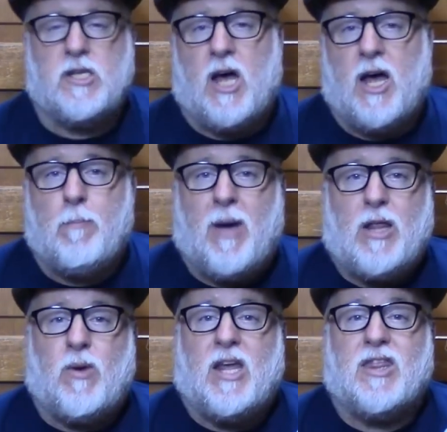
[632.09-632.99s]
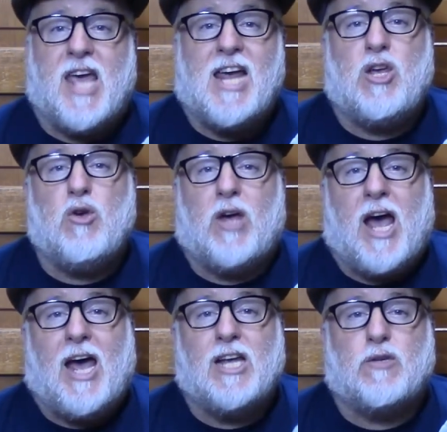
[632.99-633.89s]
By the way, thank you
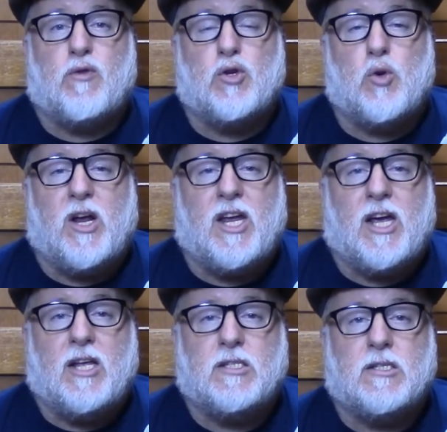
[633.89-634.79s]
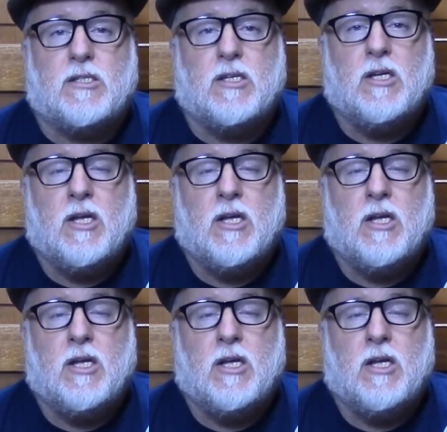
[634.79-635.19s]
guys for joining us.